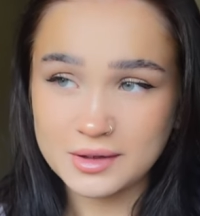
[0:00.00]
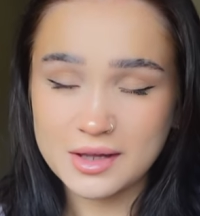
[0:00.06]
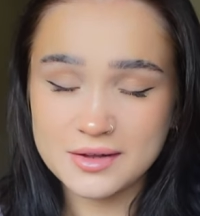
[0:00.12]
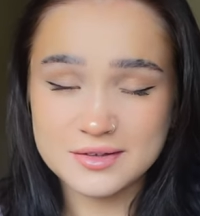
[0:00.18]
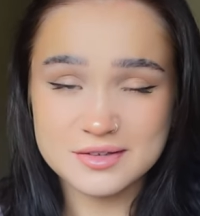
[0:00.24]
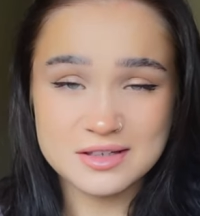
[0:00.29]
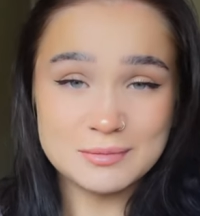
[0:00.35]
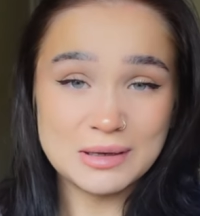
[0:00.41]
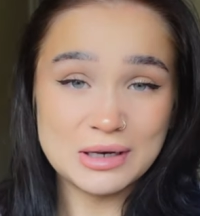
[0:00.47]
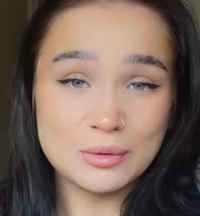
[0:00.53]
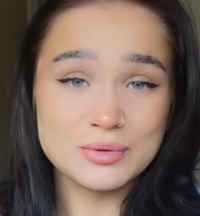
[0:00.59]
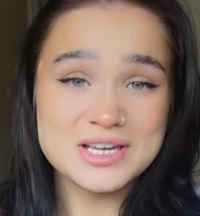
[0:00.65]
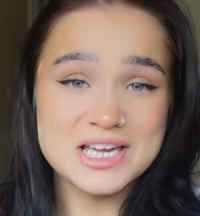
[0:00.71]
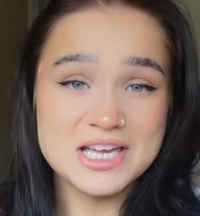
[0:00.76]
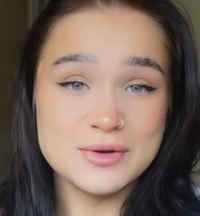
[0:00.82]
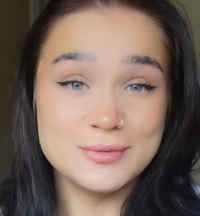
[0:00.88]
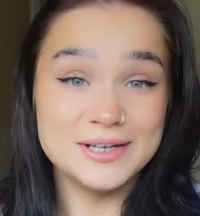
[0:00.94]
This is my little
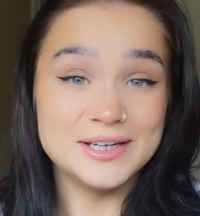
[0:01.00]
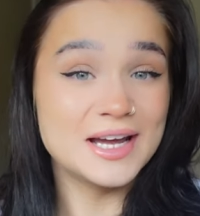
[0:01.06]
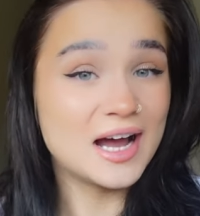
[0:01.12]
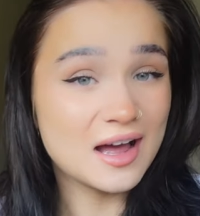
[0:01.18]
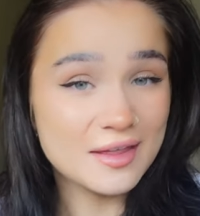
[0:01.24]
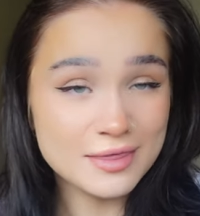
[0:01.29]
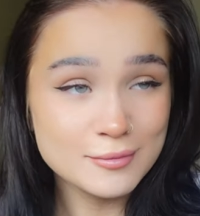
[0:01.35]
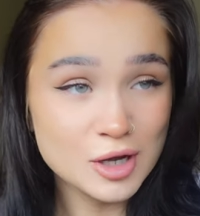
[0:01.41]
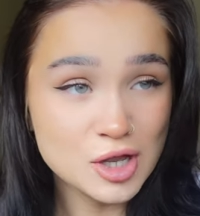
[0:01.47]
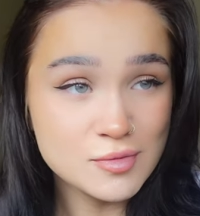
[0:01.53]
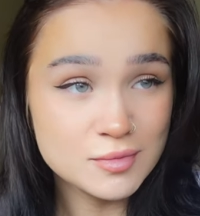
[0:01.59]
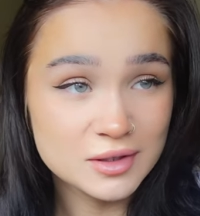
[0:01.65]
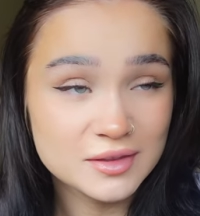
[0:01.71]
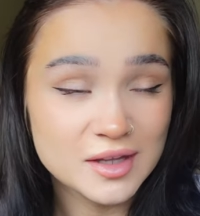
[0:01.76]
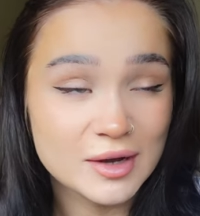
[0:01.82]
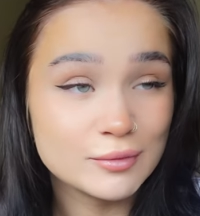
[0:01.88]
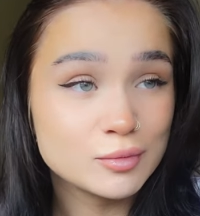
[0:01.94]
kiwi at the
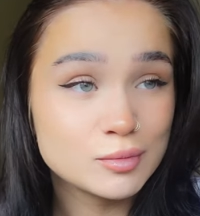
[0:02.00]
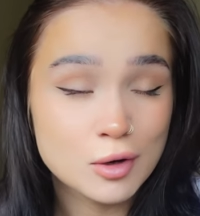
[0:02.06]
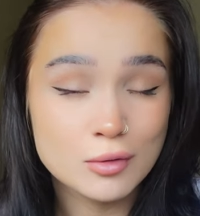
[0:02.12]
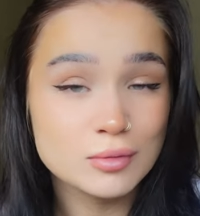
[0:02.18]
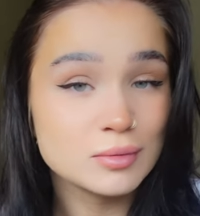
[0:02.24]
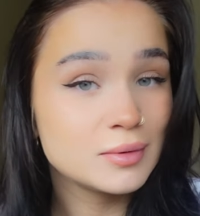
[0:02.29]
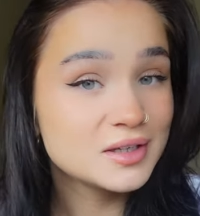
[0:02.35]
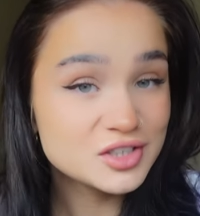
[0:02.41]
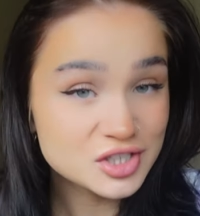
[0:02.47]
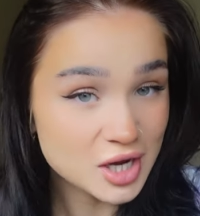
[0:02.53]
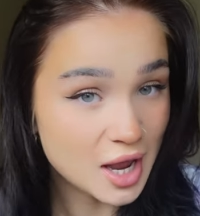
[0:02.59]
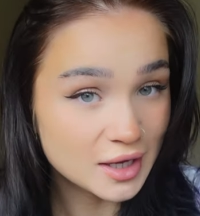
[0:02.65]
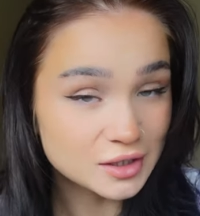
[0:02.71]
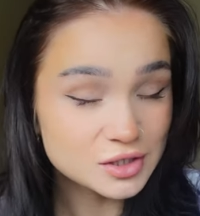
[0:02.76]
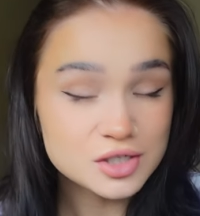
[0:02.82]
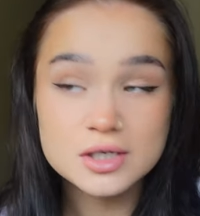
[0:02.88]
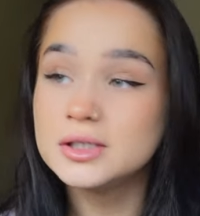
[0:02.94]
moment. That will probably
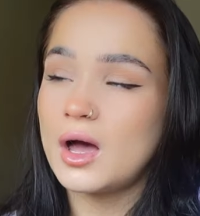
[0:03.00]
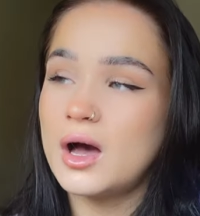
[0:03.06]
change.